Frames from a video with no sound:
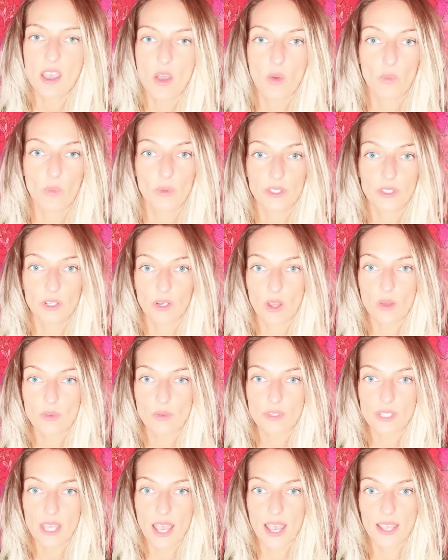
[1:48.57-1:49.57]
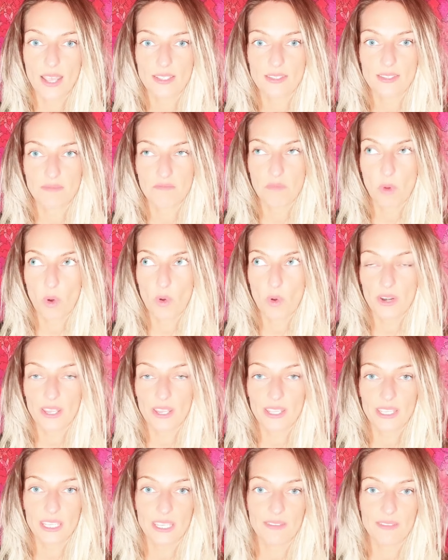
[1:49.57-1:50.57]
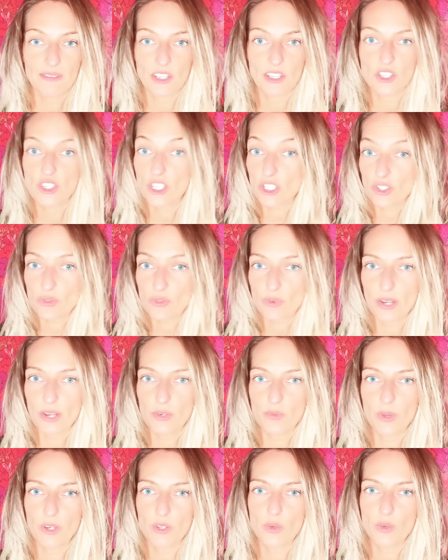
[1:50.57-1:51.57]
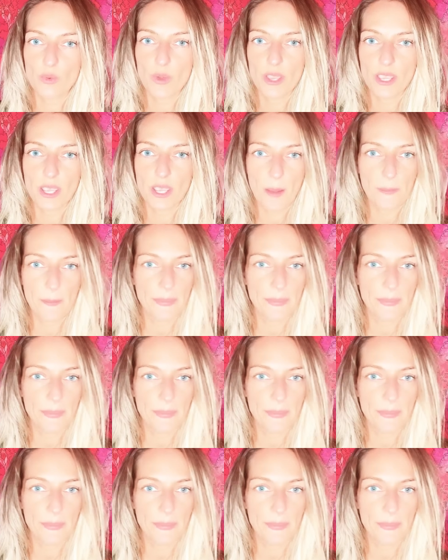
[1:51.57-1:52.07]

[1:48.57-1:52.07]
with closed eyes, morning, evening, just right when you wake up.